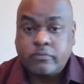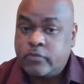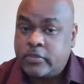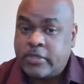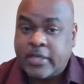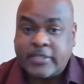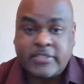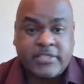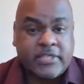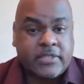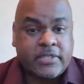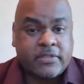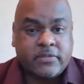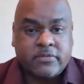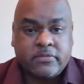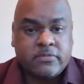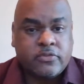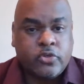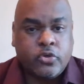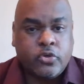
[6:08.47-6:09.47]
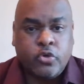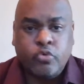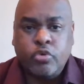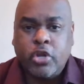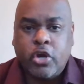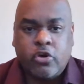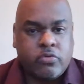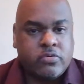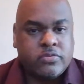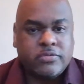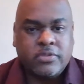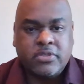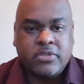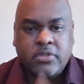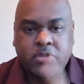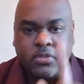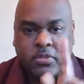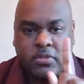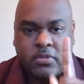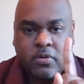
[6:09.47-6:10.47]
That's it. Uno.
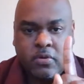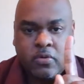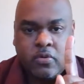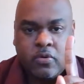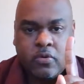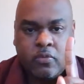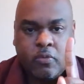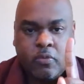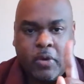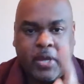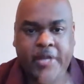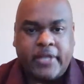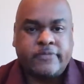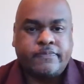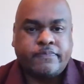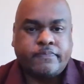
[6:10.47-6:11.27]
One.